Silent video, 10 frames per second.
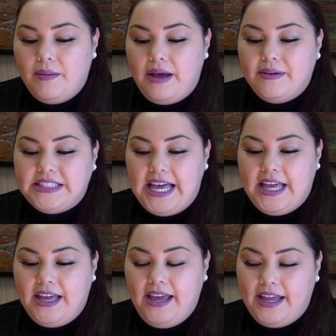I was
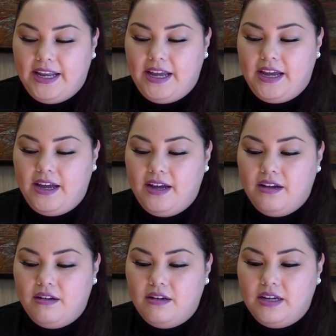heading
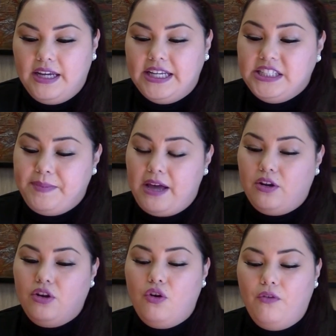eastbound
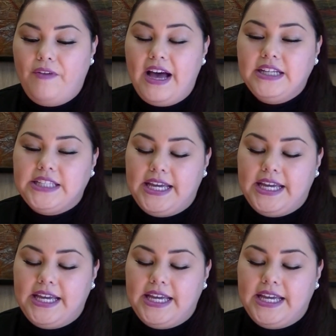on Colfax